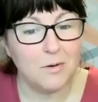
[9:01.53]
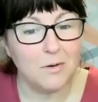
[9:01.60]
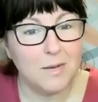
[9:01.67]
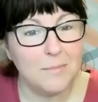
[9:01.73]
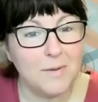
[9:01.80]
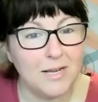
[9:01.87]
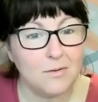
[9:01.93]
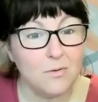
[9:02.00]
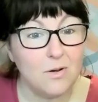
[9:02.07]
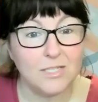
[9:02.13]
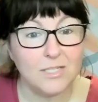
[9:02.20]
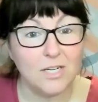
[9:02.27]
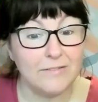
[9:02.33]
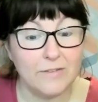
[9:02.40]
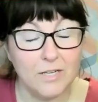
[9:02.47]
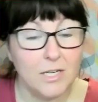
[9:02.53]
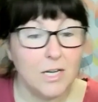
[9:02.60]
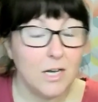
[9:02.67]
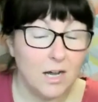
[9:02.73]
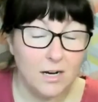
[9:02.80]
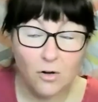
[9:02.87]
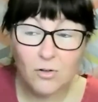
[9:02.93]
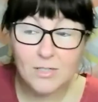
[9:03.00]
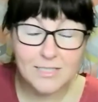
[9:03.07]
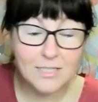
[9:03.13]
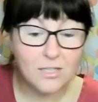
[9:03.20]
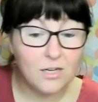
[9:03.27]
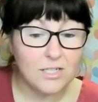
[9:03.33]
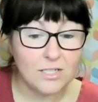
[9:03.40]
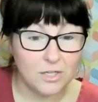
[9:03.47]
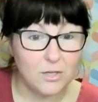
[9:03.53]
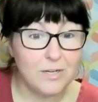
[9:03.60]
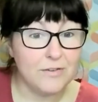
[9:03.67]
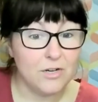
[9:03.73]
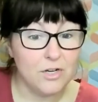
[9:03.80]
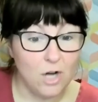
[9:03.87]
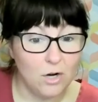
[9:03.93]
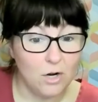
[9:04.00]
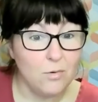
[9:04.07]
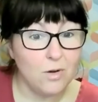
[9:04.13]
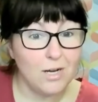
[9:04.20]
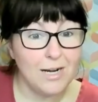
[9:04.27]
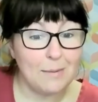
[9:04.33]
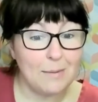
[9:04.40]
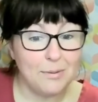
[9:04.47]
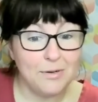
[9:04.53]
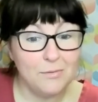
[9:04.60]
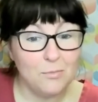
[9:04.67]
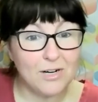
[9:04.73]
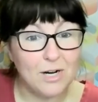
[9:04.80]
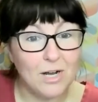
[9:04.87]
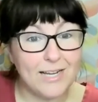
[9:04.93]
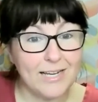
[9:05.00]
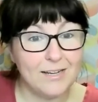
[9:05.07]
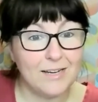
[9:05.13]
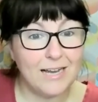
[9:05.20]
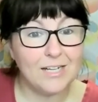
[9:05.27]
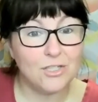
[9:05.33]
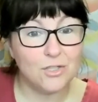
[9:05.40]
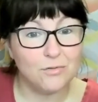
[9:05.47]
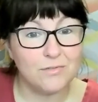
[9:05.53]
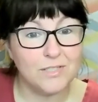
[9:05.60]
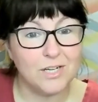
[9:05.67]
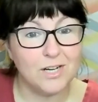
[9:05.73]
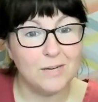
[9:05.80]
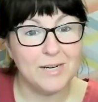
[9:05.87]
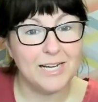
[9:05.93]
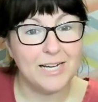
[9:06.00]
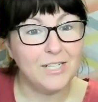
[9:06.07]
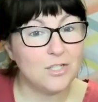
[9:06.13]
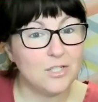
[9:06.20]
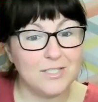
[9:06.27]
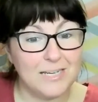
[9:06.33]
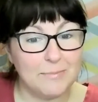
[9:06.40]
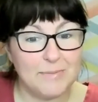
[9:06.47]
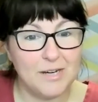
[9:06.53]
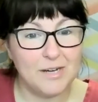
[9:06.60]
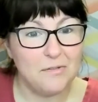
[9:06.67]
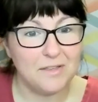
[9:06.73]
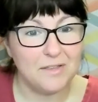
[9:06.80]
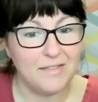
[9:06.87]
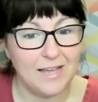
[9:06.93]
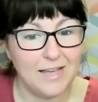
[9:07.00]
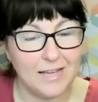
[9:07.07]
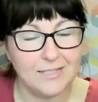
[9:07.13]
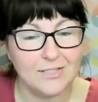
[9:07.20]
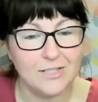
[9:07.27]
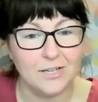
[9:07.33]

So I'm like, honest to God, I don't even know what will happen when I hit actual retirement age, because there'd be nothing there.